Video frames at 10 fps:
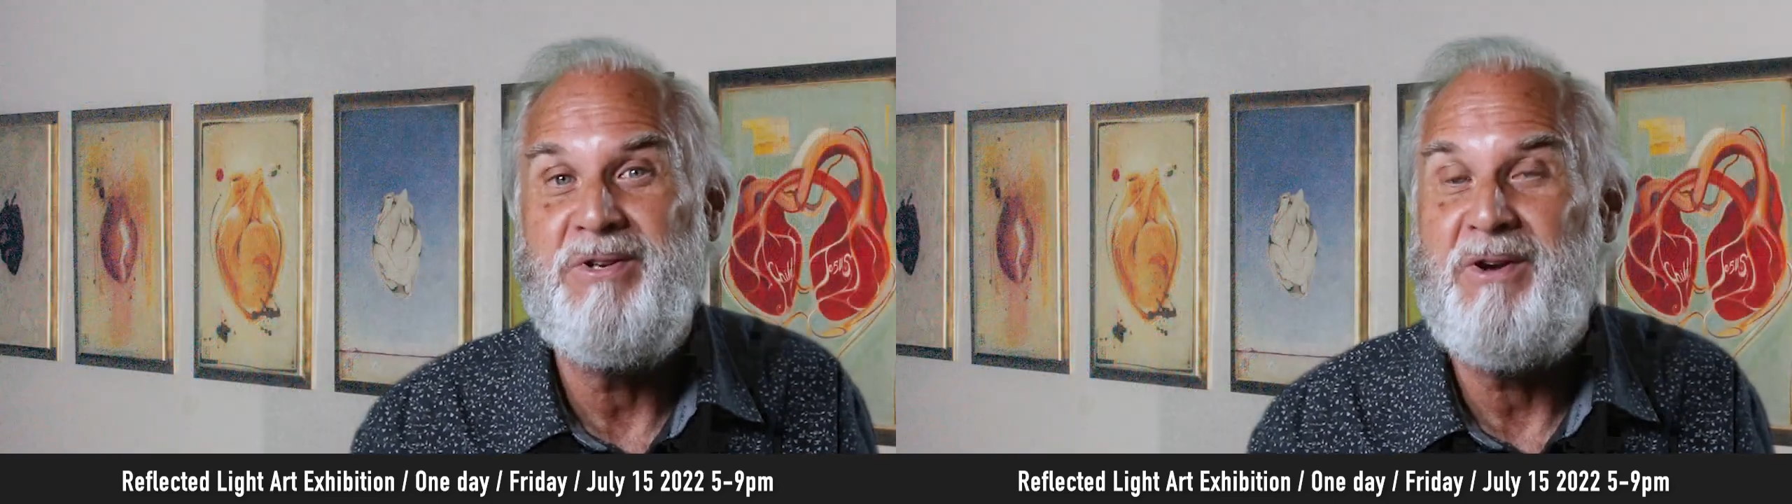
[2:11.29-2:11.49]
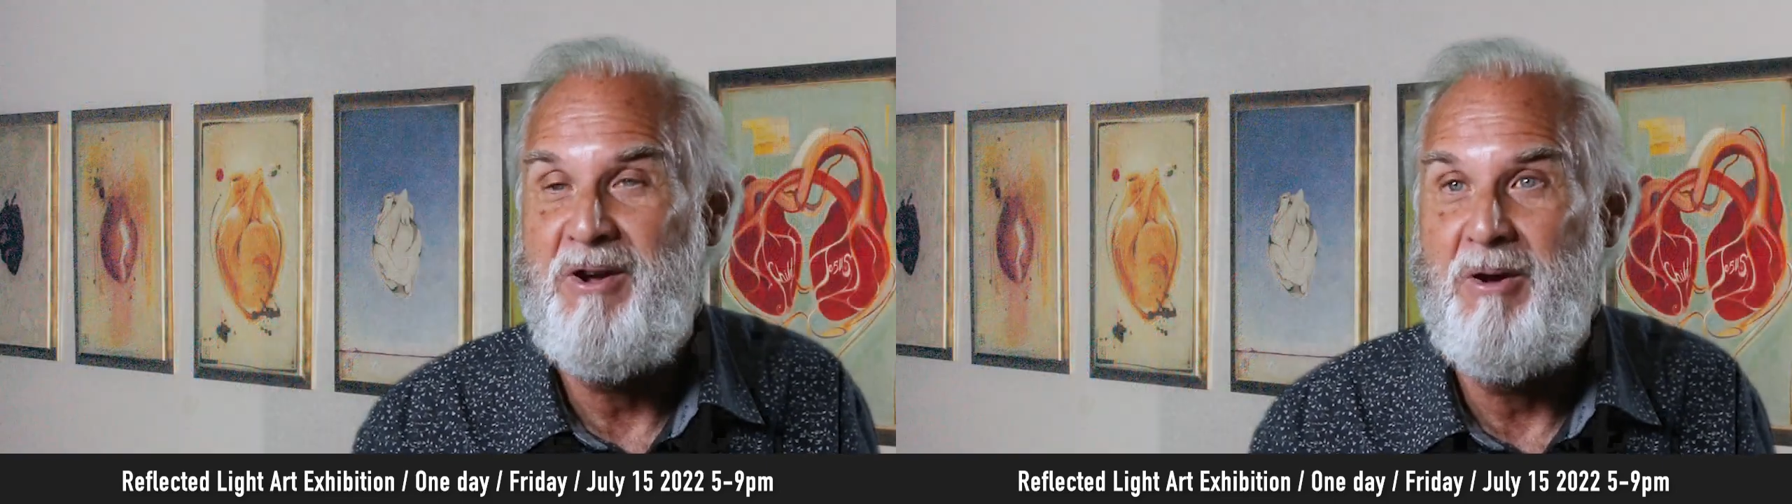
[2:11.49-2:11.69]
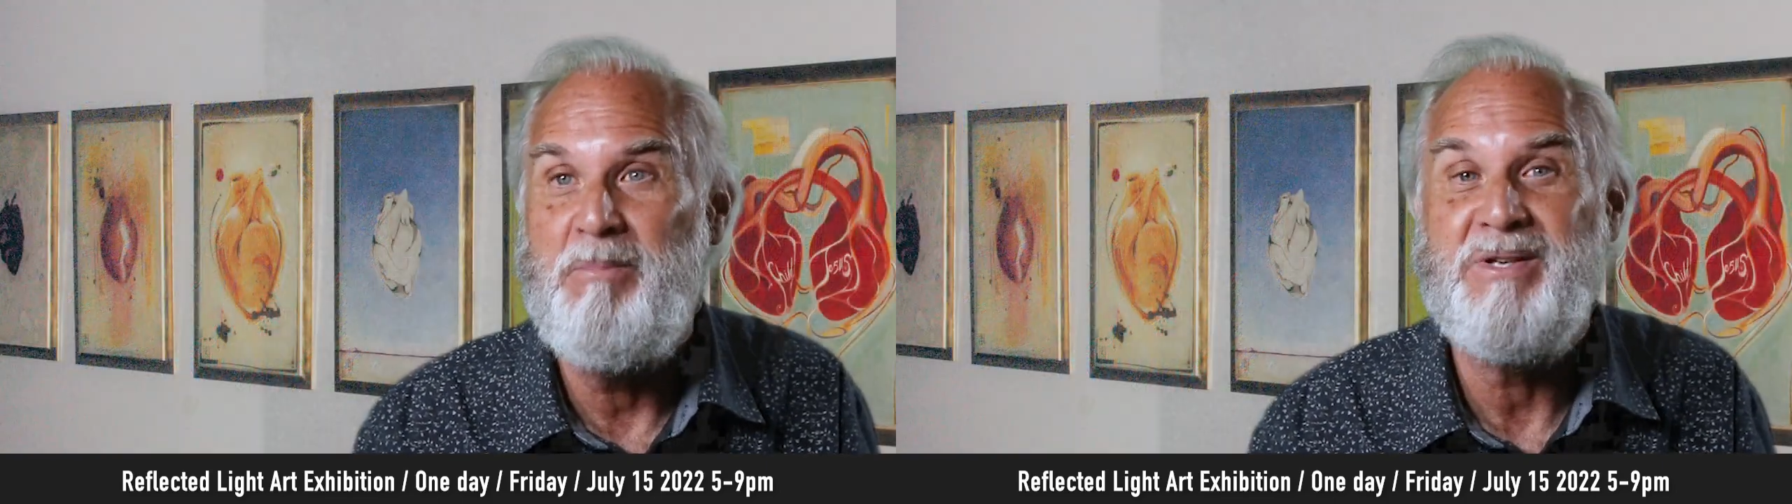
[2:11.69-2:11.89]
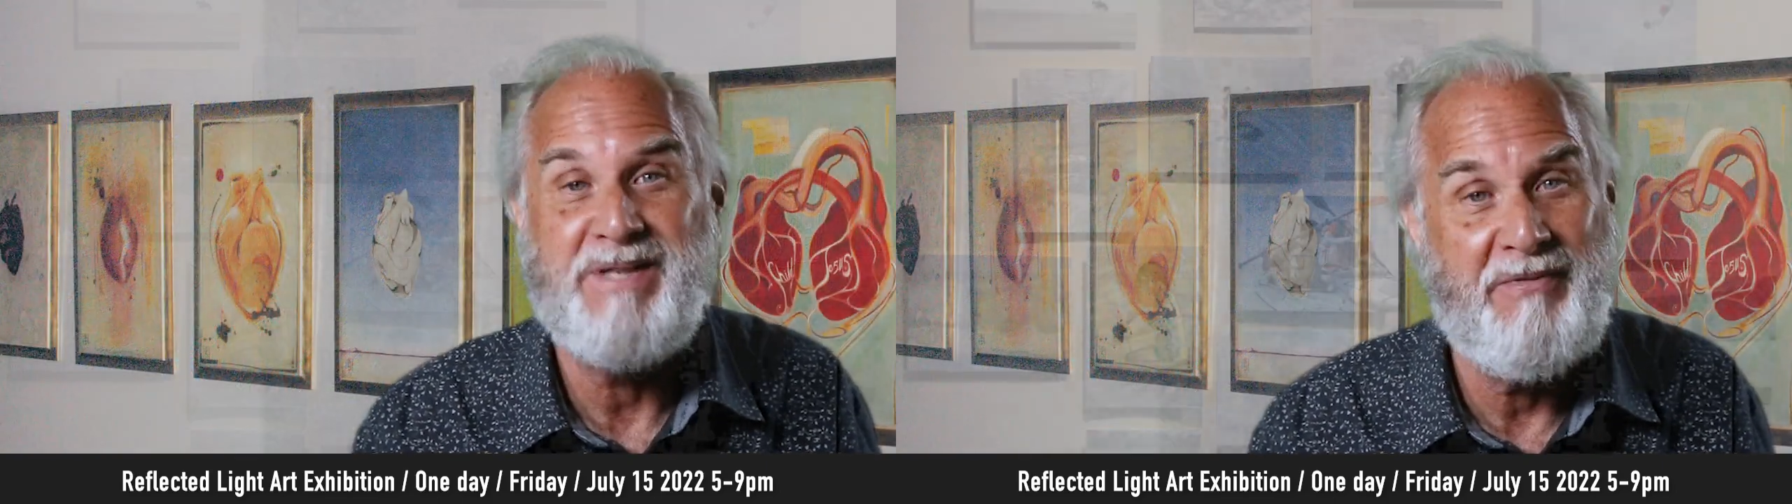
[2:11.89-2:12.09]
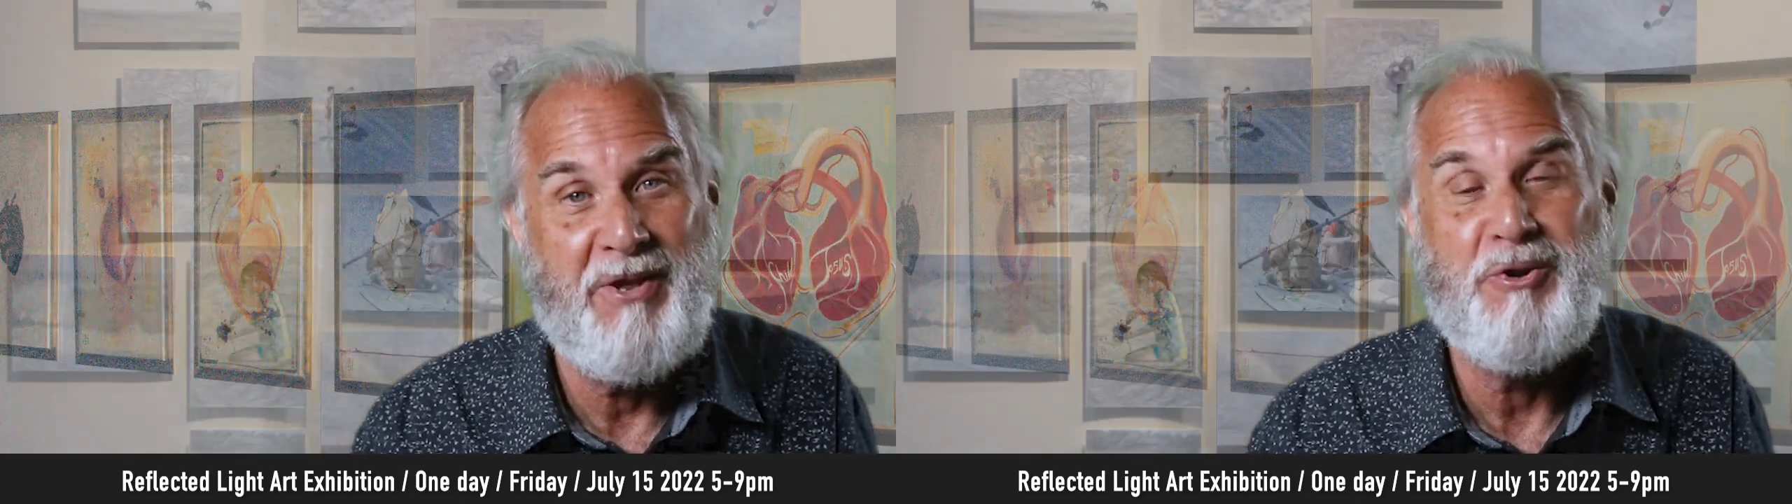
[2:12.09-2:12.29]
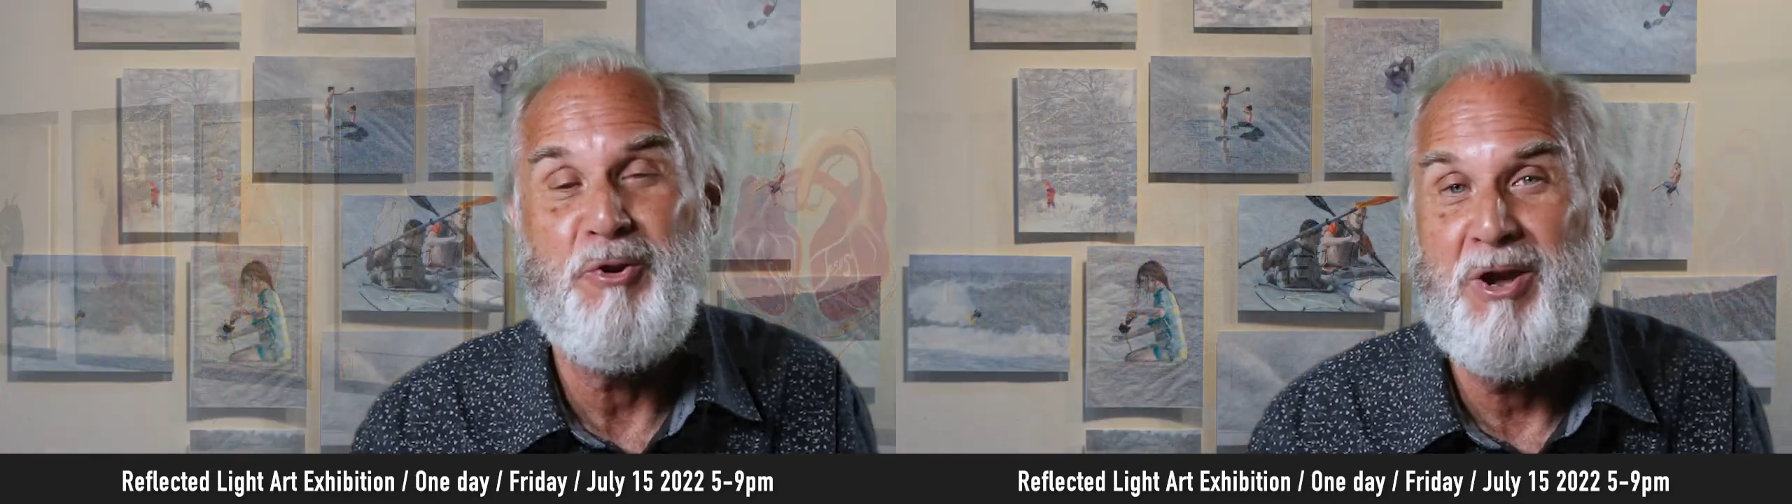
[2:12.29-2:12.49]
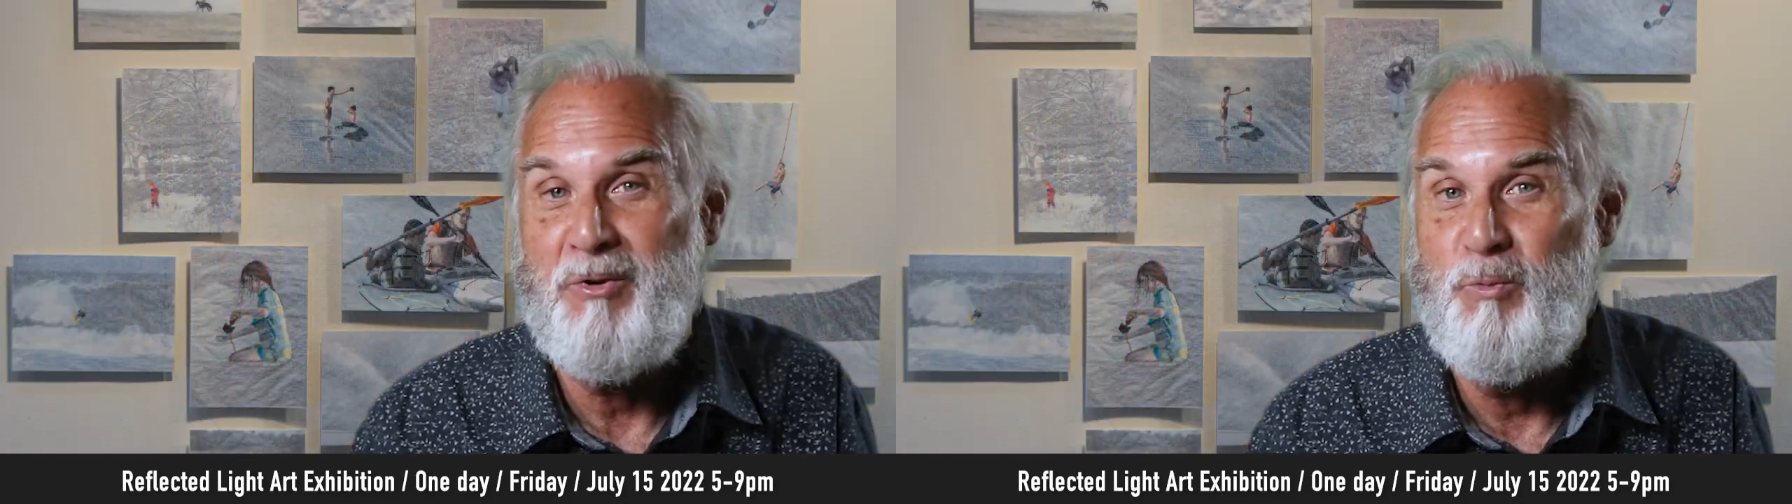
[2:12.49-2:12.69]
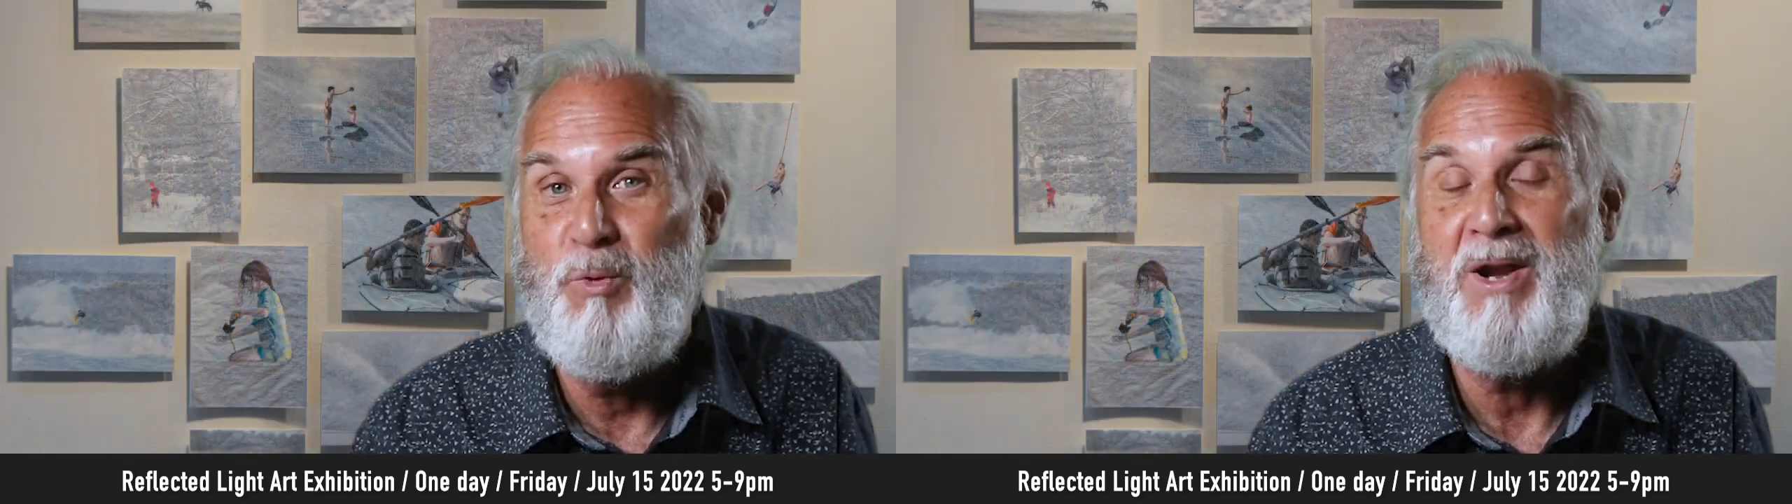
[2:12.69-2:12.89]
to come because I think you're going
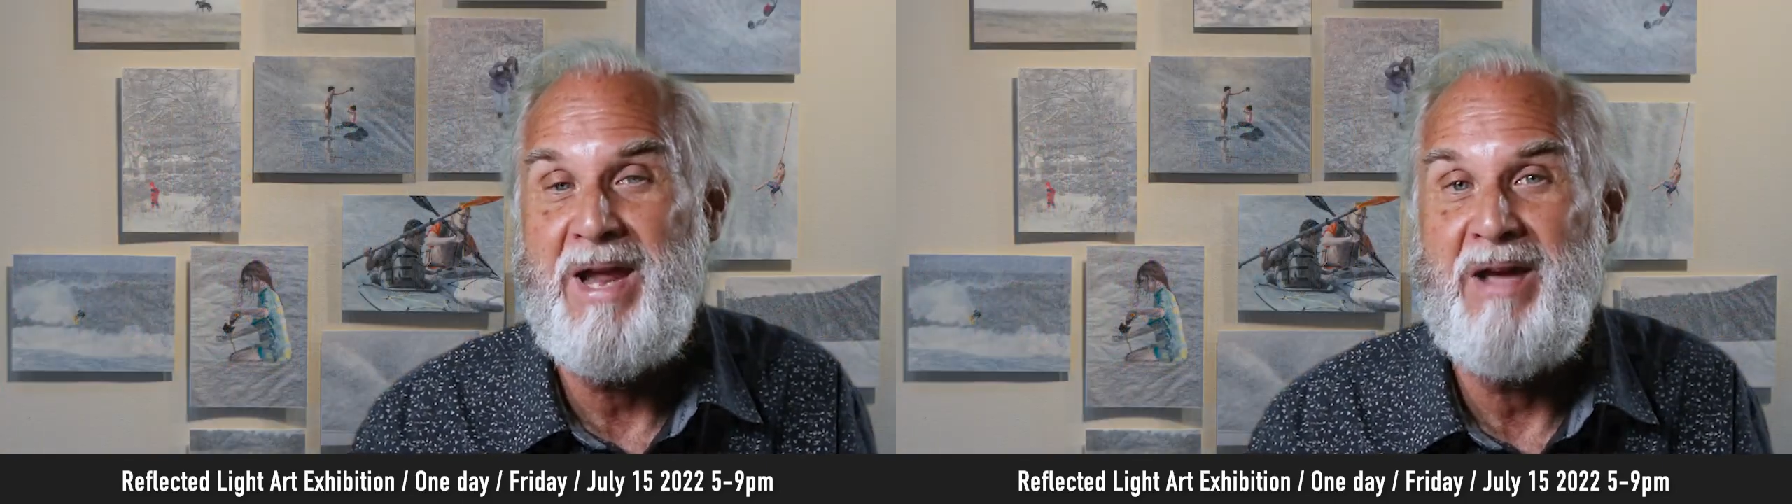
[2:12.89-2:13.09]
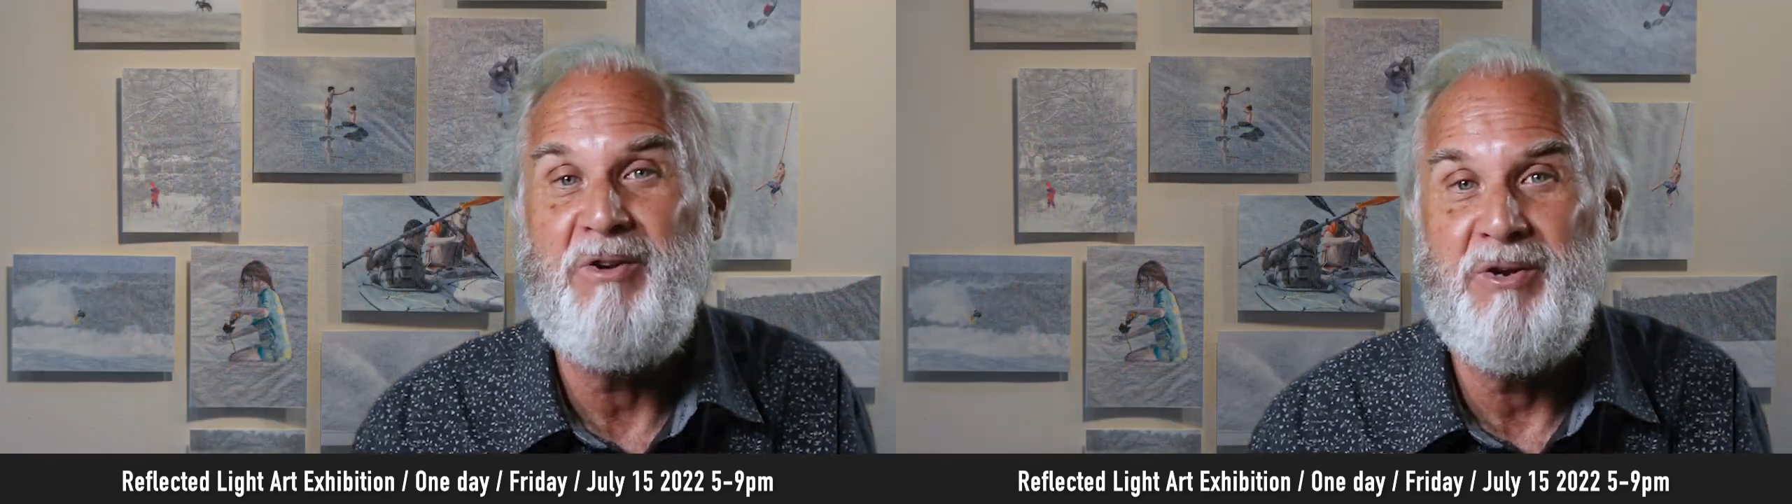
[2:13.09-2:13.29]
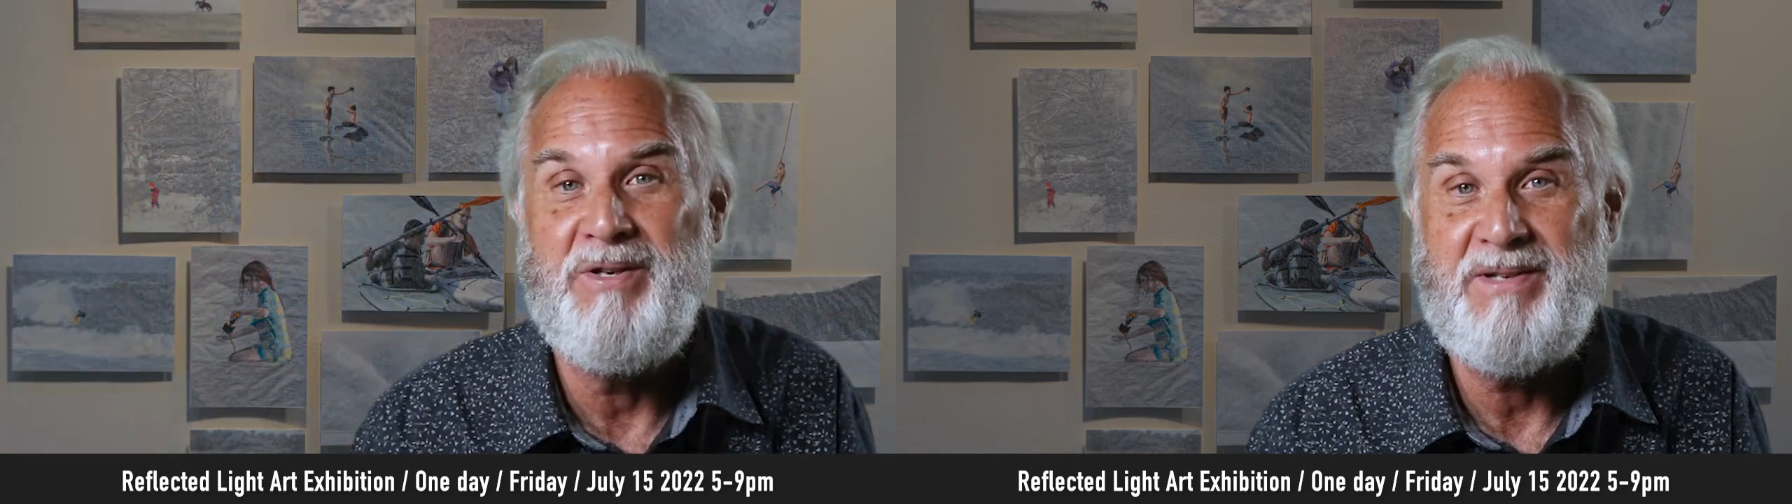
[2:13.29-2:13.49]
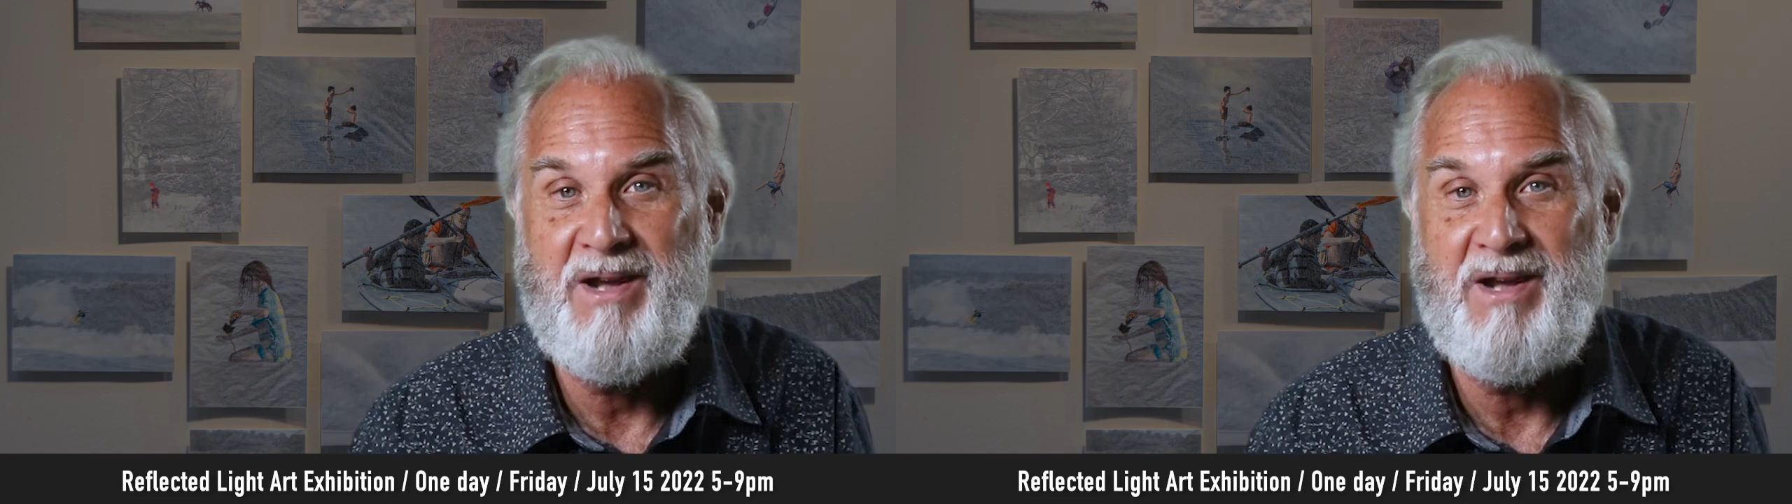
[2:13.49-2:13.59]
to really have a good